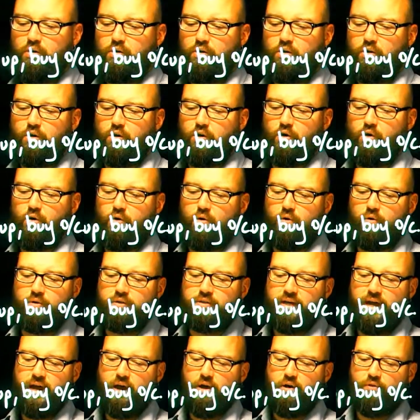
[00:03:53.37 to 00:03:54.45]
go
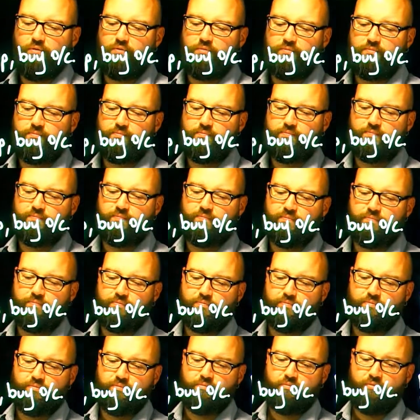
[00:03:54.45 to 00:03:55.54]
down
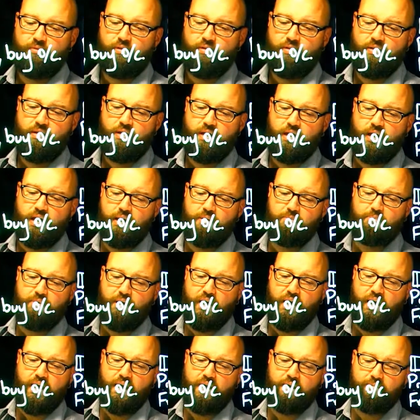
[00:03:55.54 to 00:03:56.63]
and
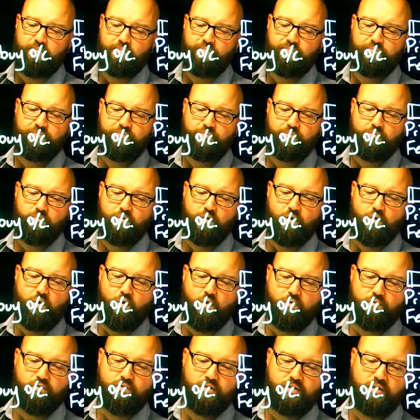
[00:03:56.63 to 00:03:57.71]
buy
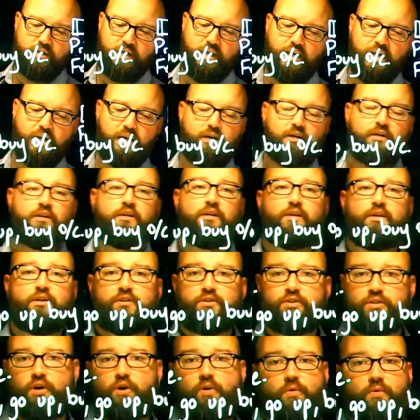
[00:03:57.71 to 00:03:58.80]
OC.
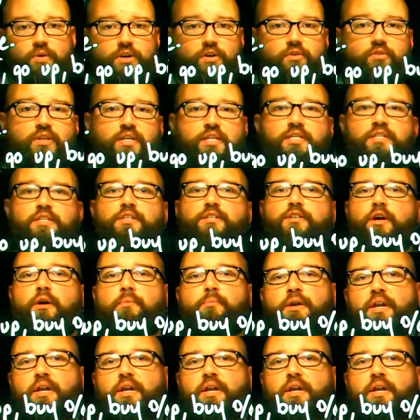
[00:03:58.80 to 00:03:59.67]
So you need to determine